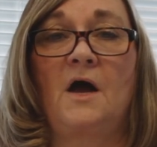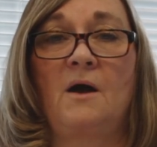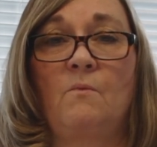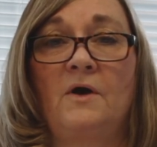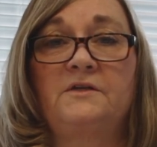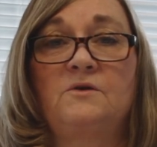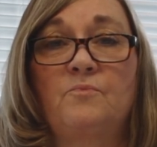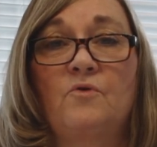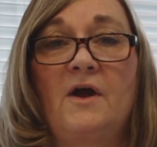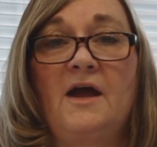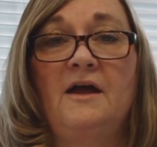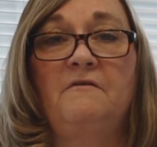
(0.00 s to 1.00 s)
I want to
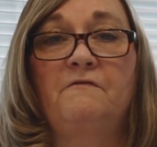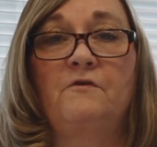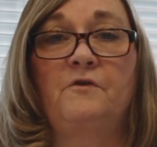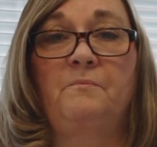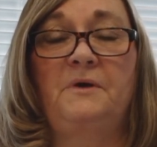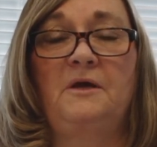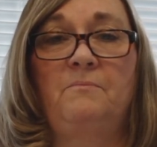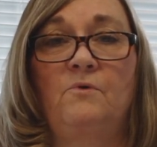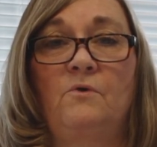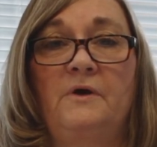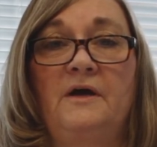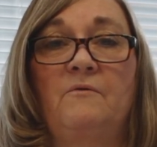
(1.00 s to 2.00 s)
pray for the
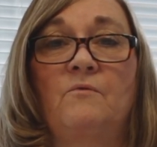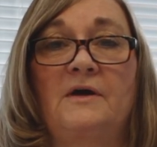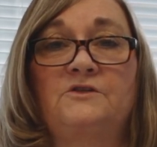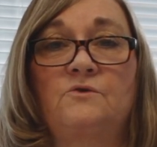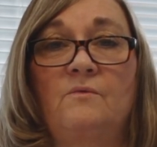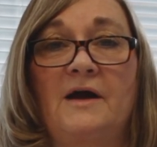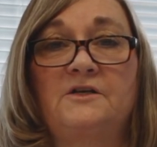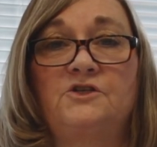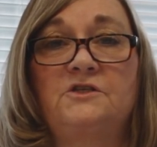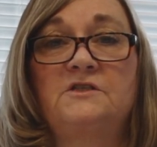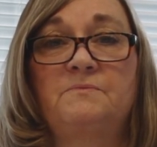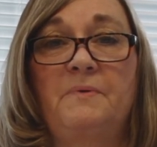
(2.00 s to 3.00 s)
people at
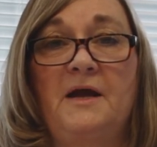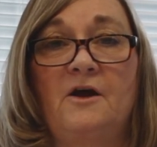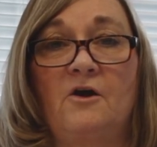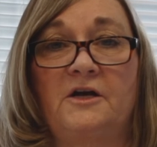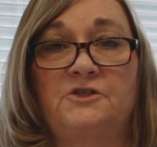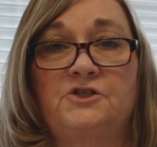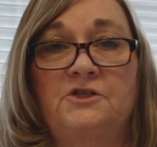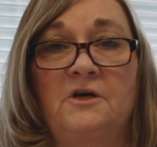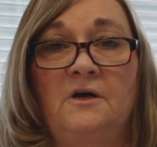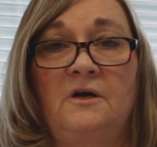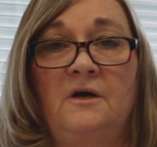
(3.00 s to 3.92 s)
Resurrections Parish.